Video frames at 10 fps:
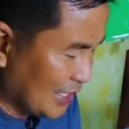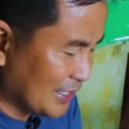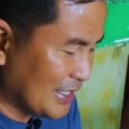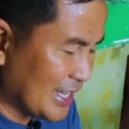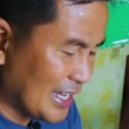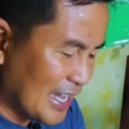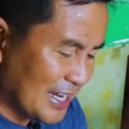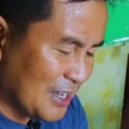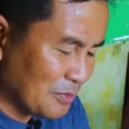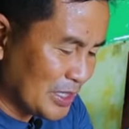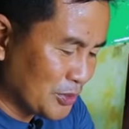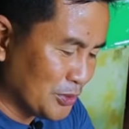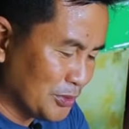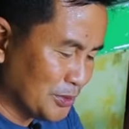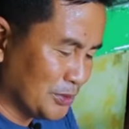And allow me
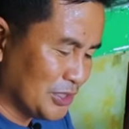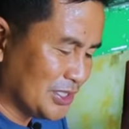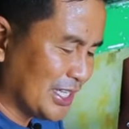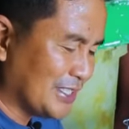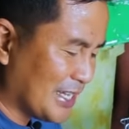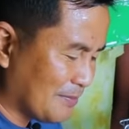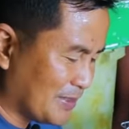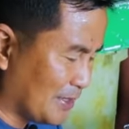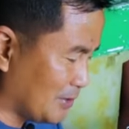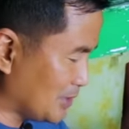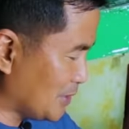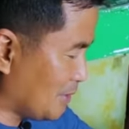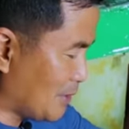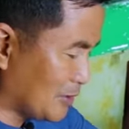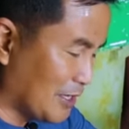to just say something
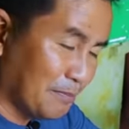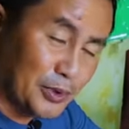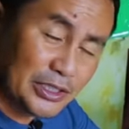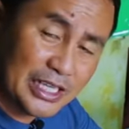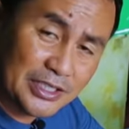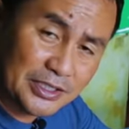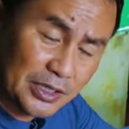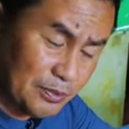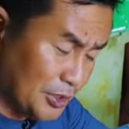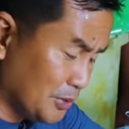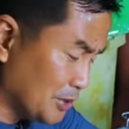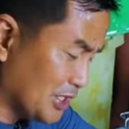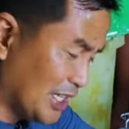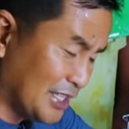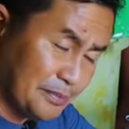also about the importance of
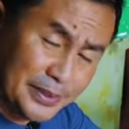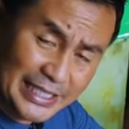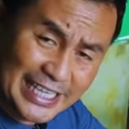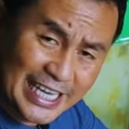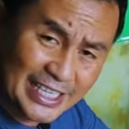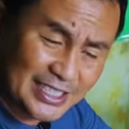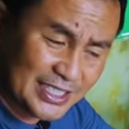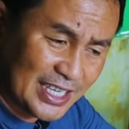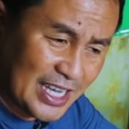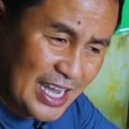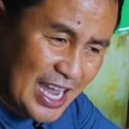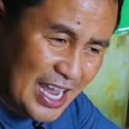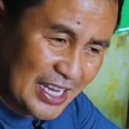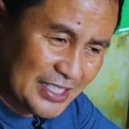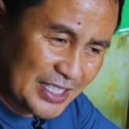using the bird cage
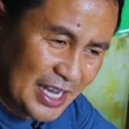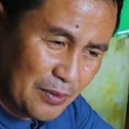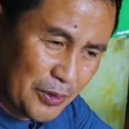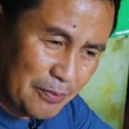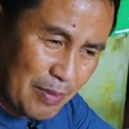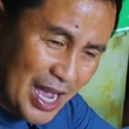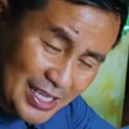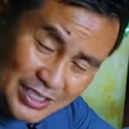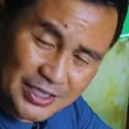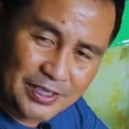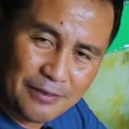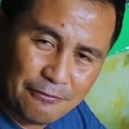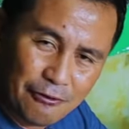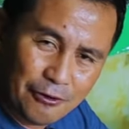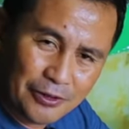as our box
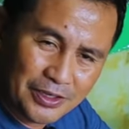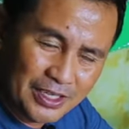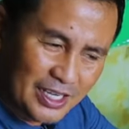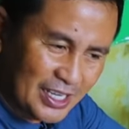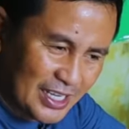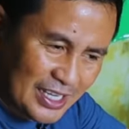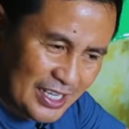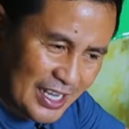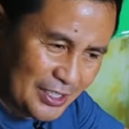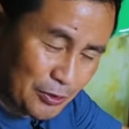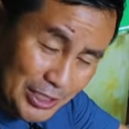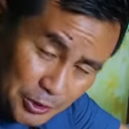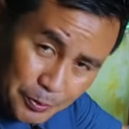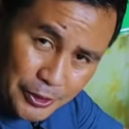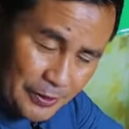for
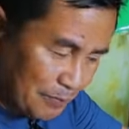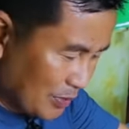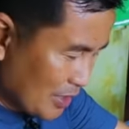transport.